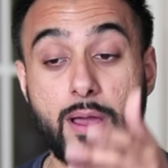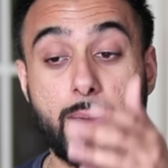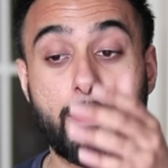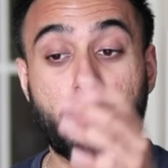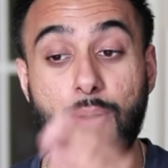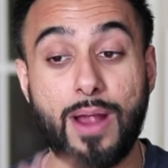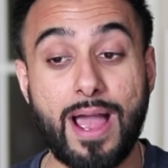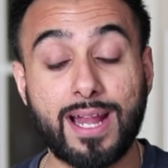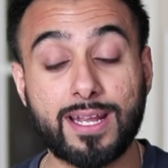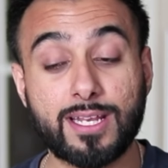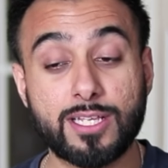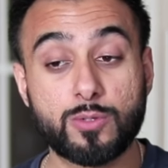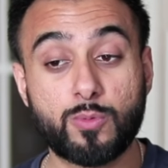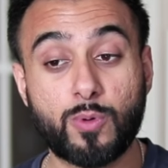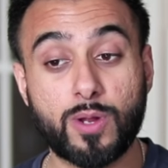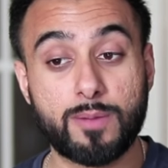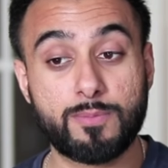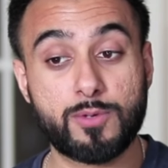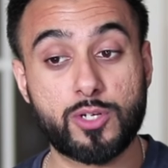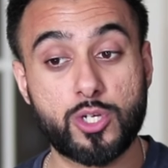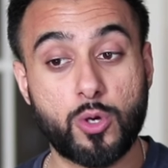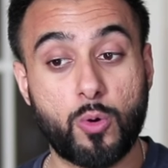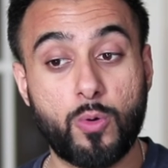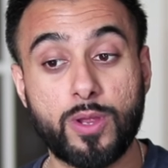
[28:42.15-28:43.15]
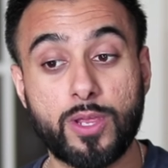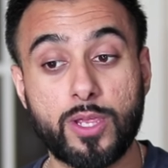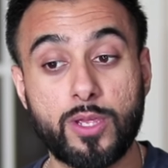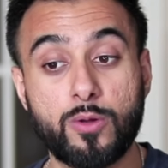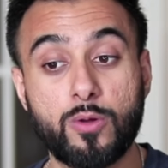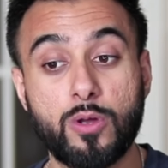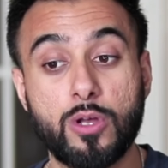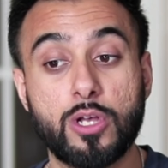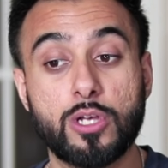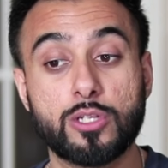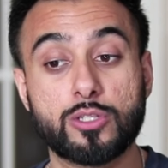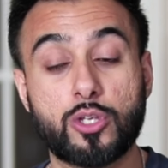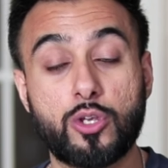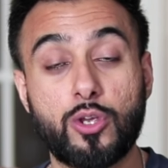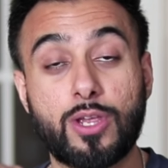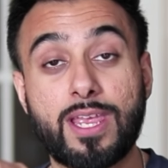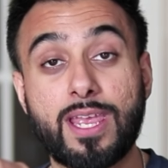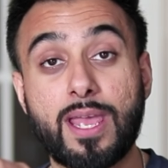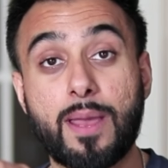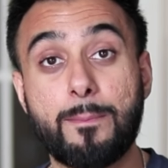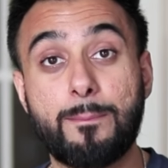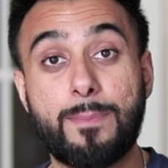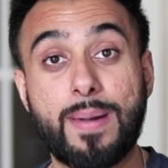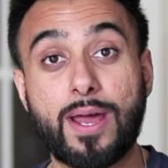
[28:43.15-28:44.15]
Practice what I'm showing you so you
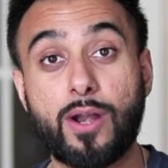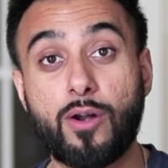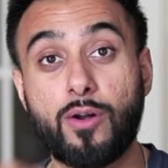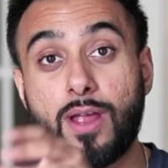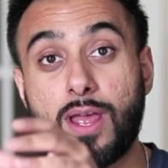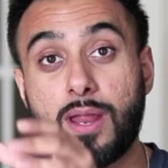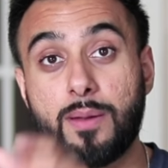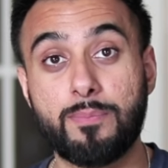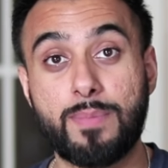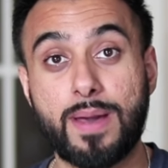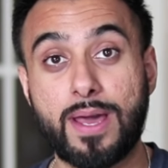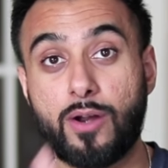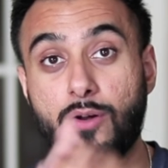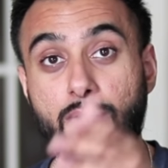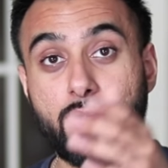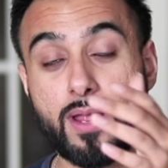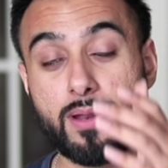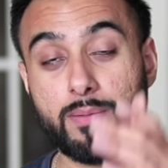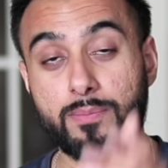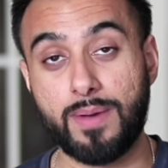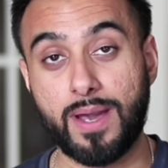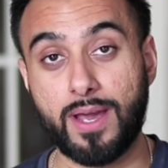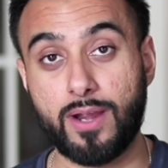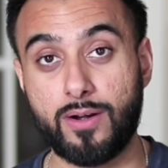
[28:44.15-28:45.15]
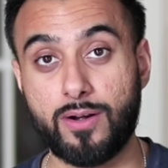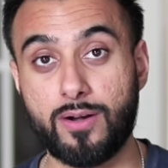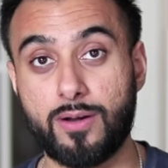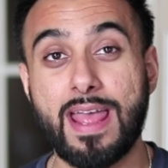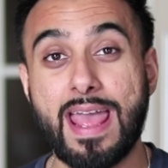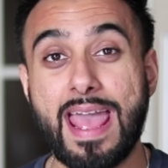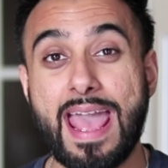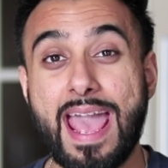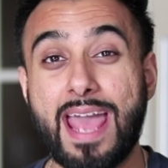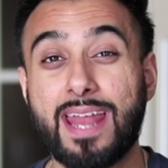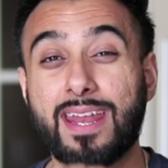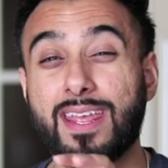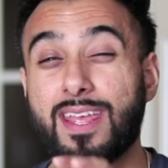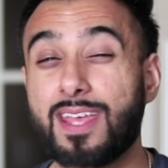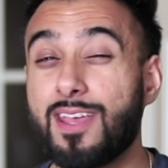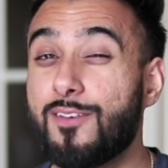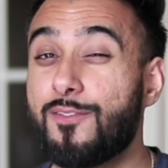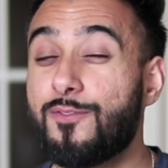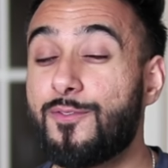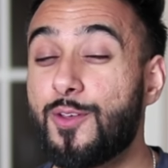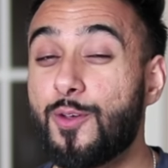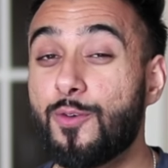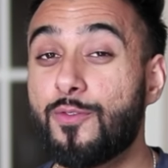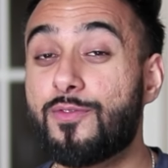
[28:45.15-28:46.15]
can get better and better and better. And
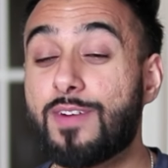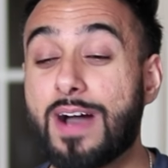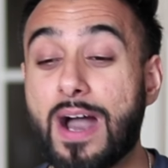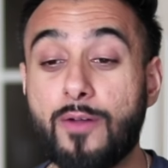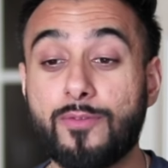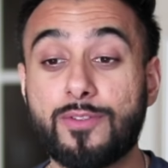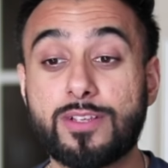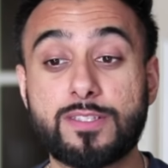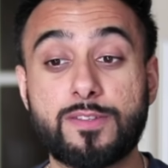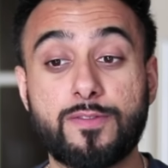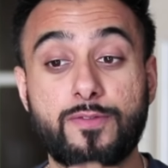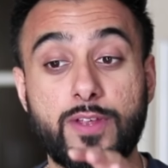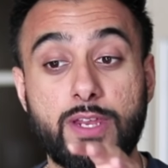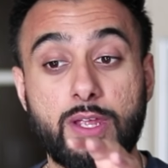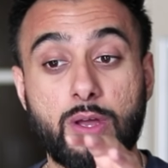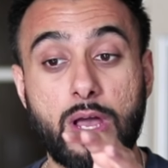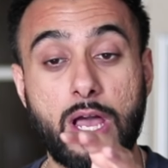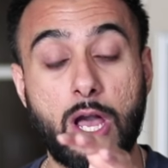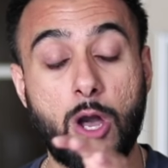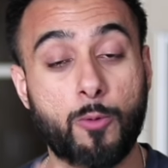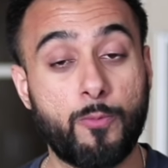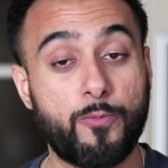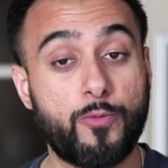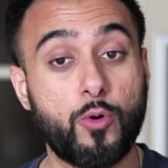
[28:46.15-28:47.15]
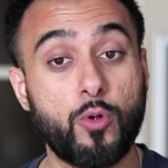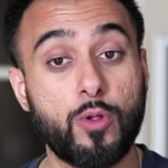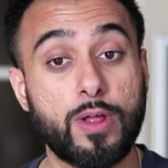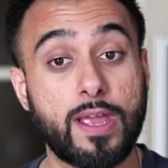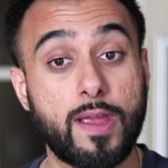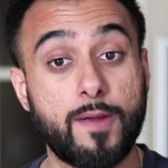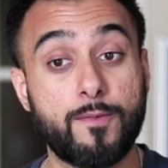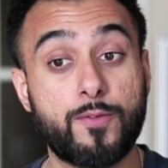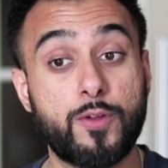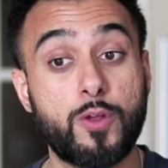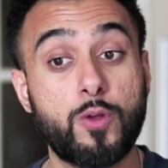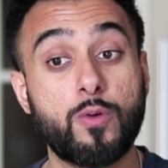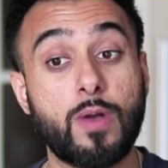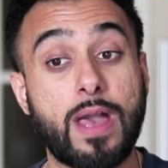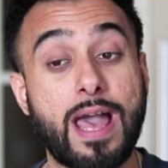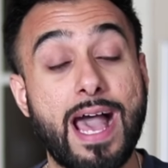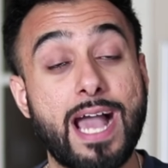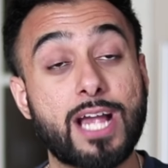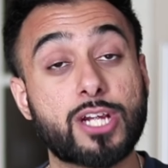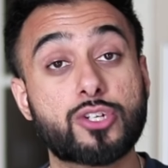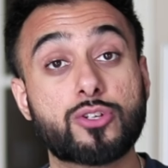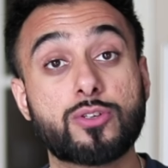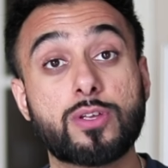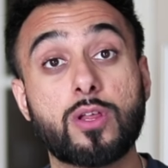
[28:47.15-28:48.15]
if you found this video helpful, if you
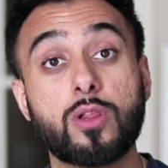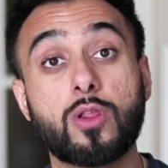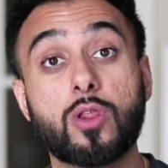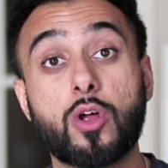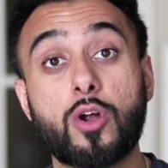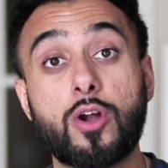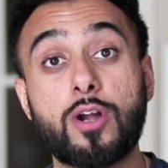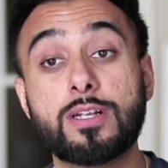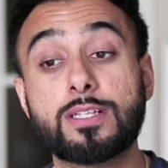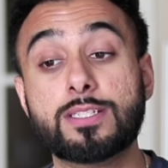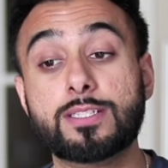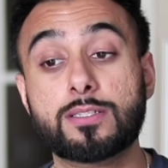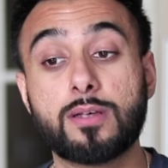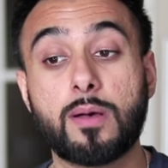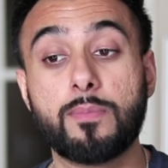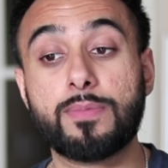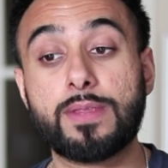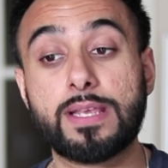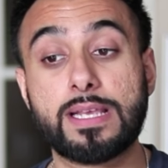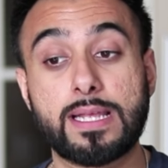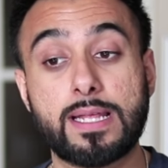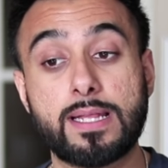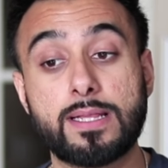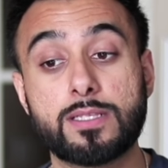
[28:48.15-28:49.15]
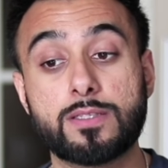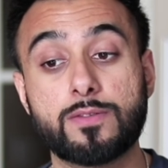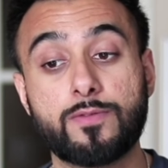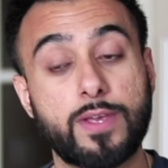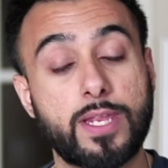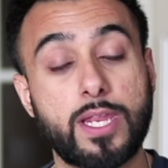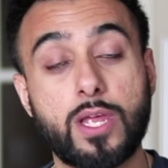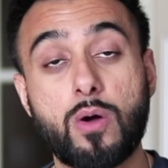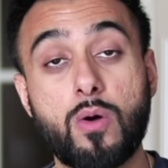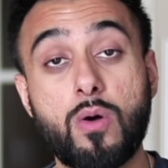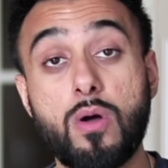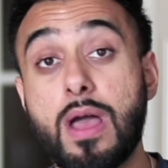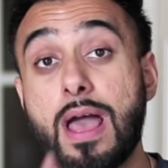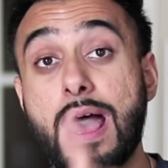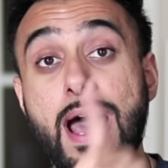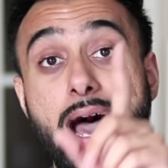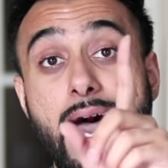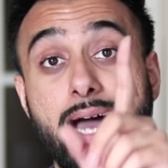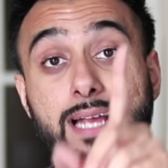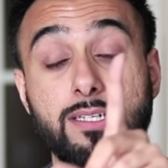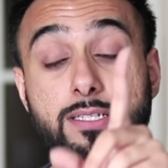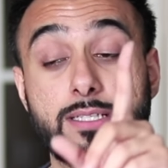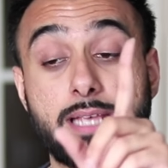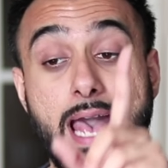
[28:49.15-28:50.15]
actually learned something in this video,
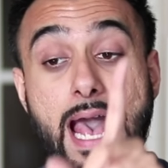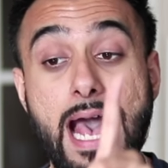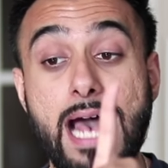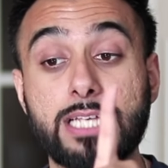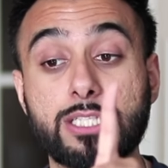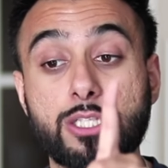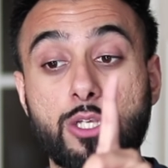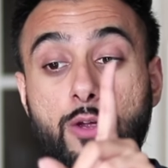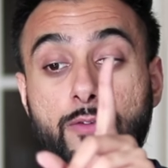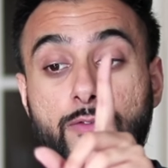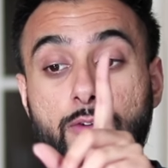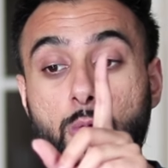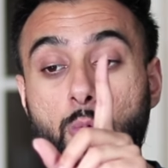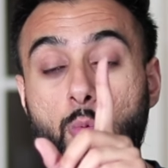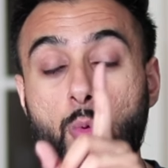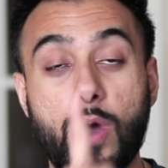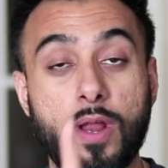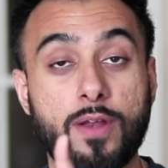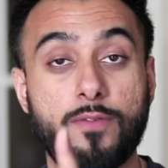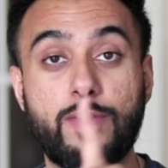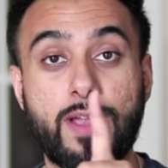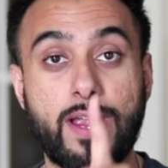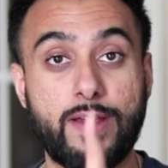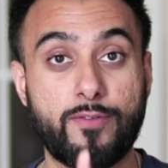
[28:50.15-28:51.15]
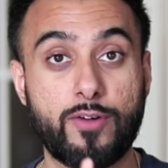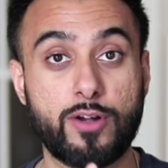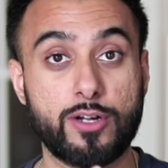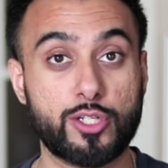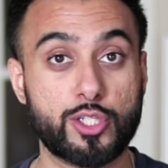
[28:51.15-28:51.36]
I just ask you for one favor.